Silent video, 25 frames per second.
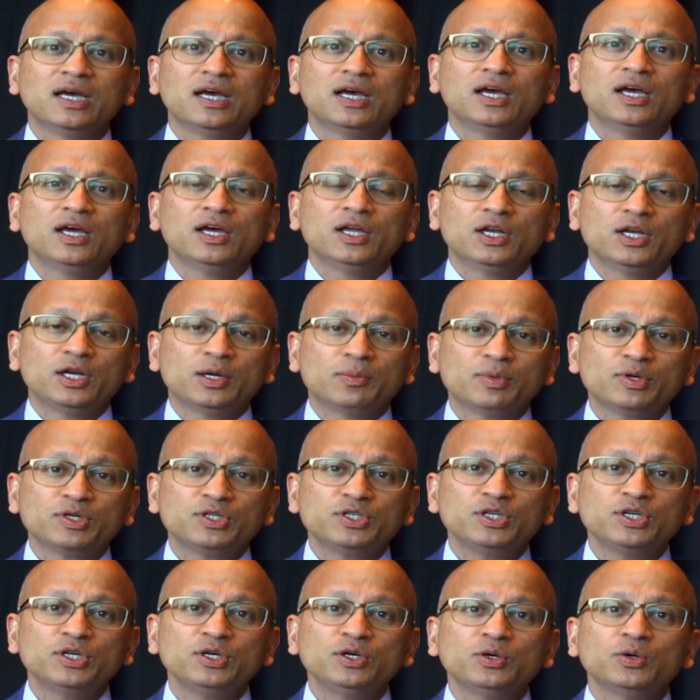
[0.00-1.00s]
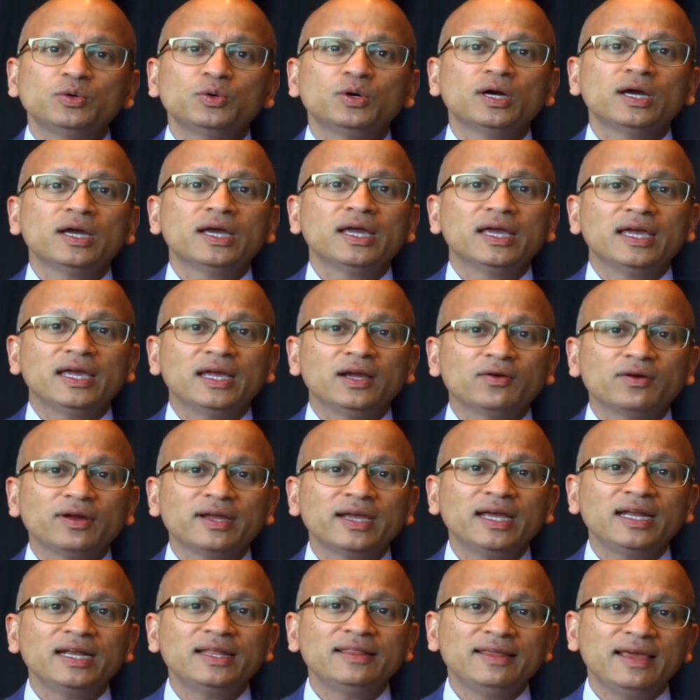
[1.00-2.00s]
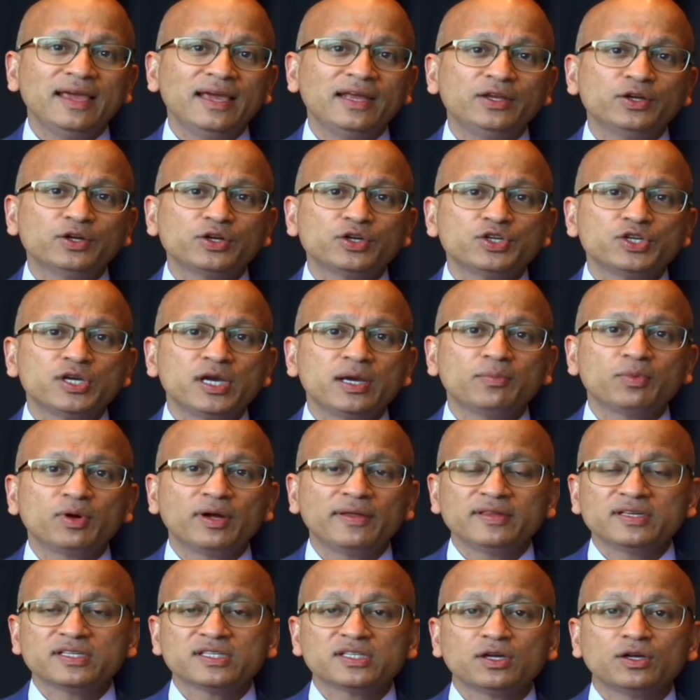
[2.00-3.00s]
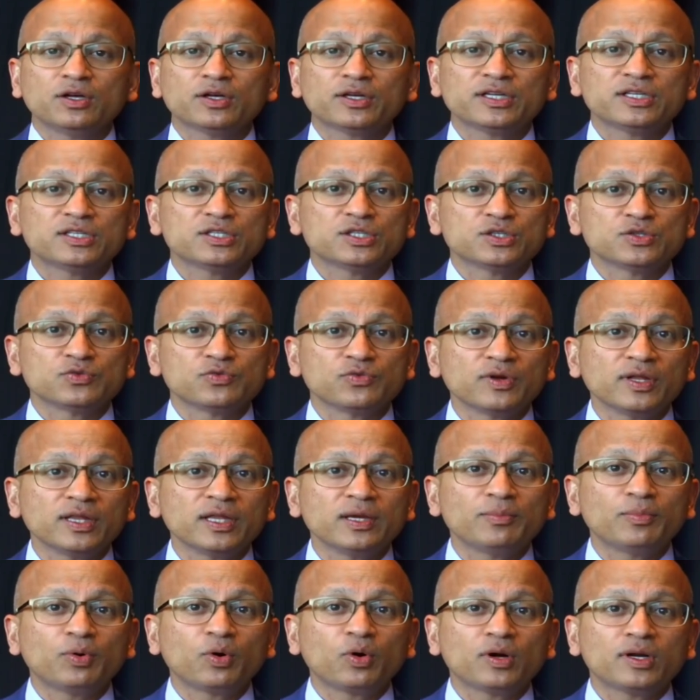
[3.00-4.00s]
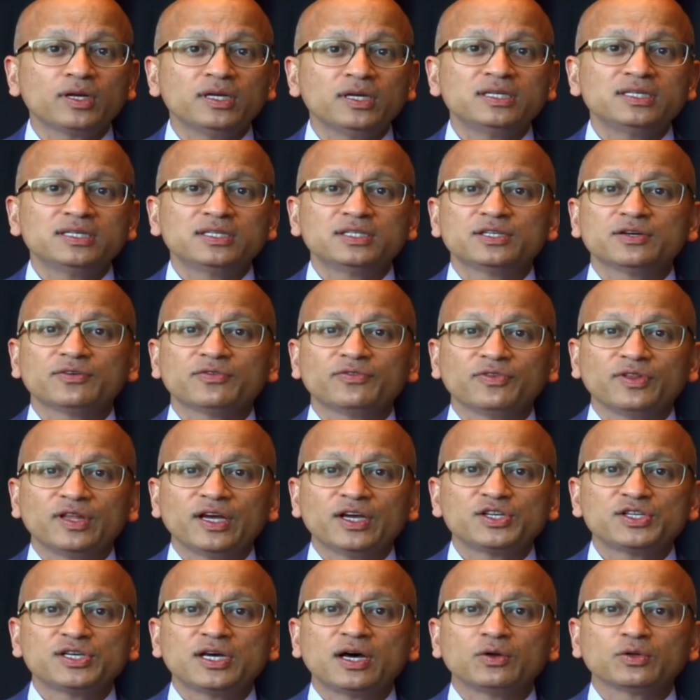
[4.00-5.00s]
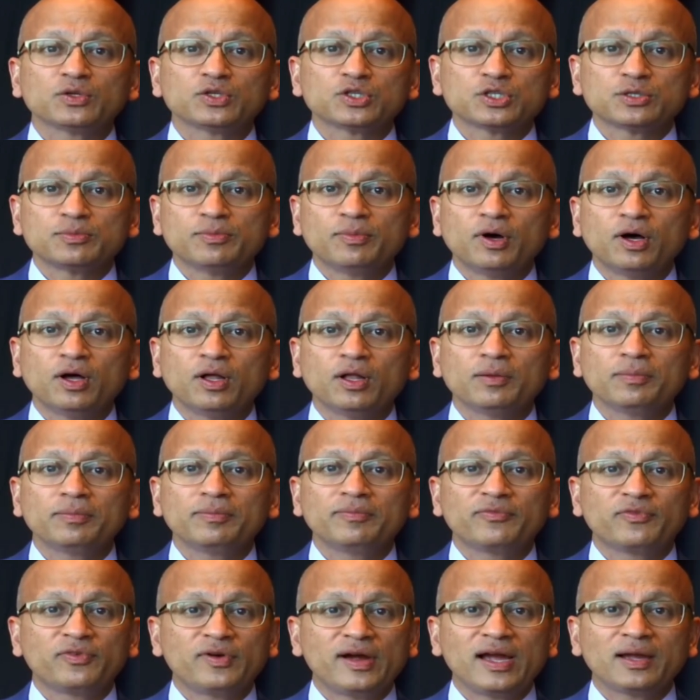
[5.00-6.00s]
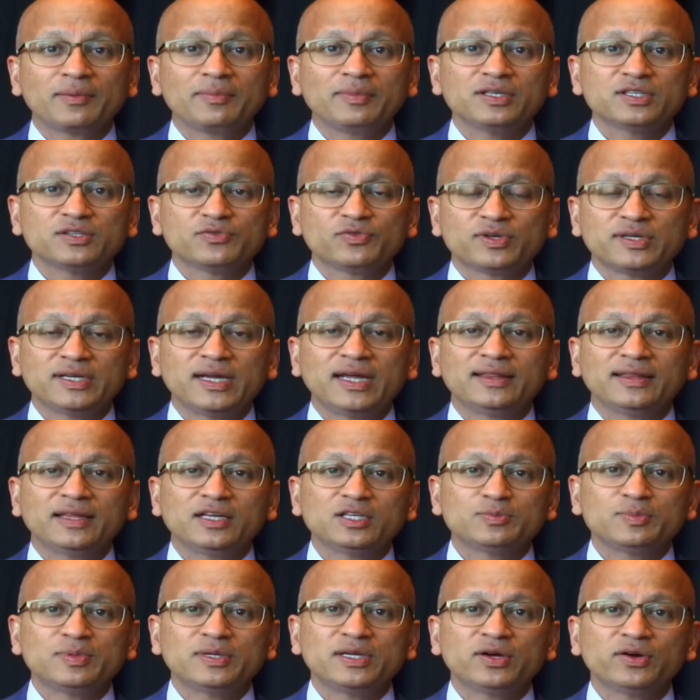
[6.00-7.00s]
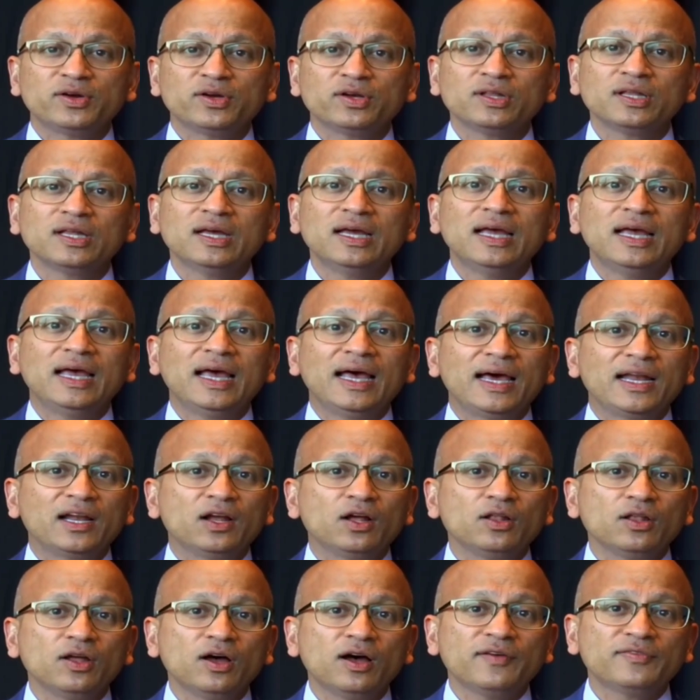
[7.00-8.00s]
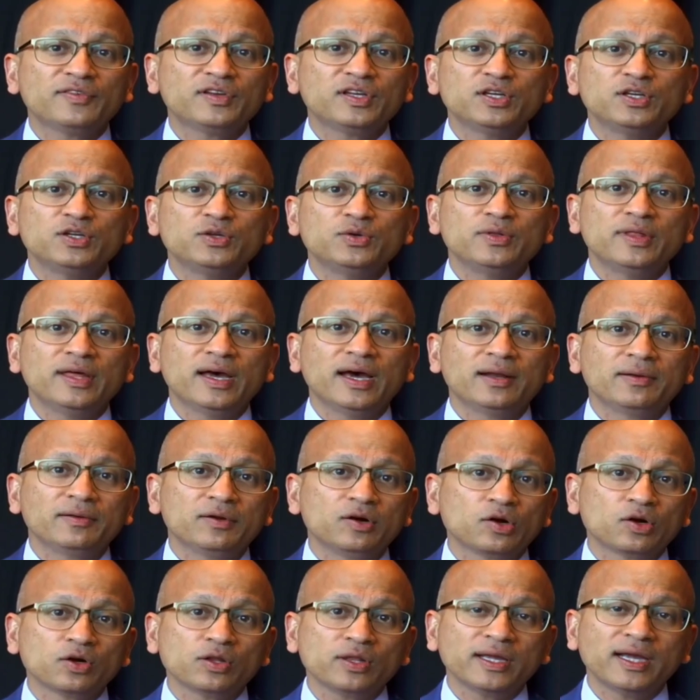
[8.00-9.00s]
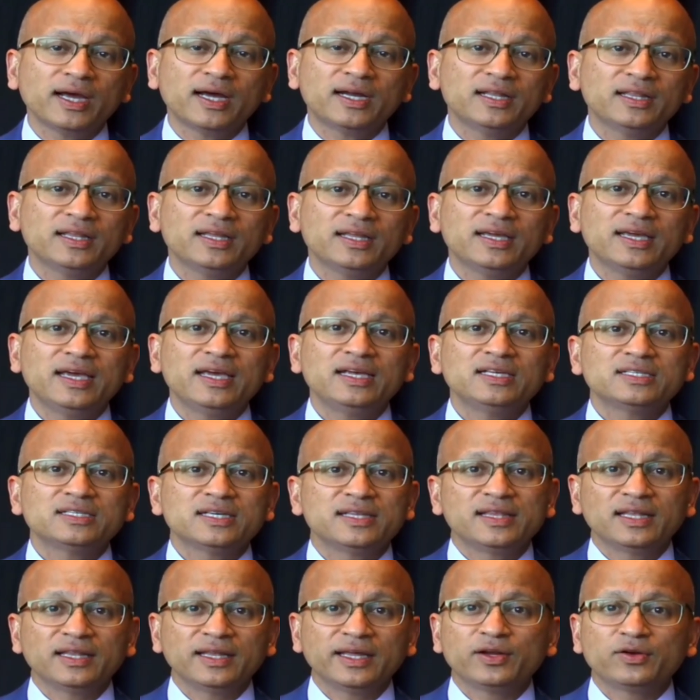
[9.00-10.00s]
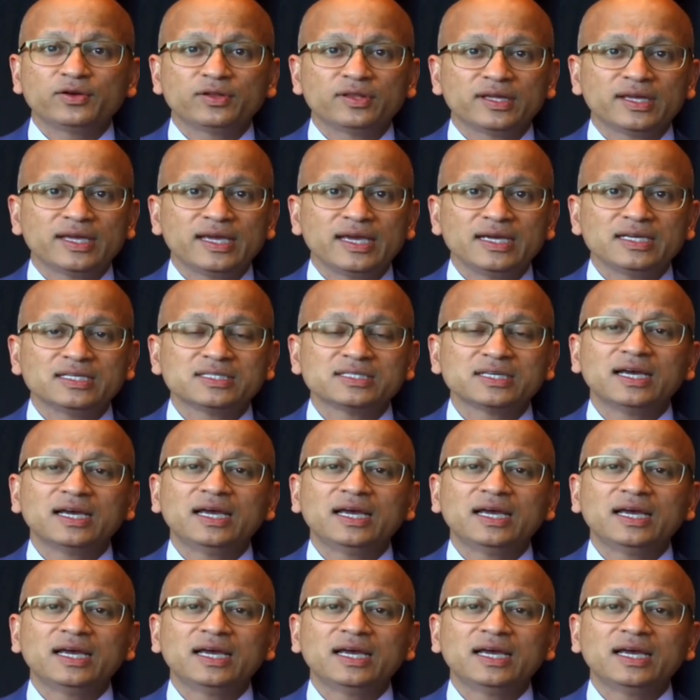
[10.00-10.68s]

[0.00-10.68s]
Number two, irrigating the anterior chamber and the sulcus is really important to flush out small fragments of retained lens material, and I'll often do that early on in the case and then later in the case.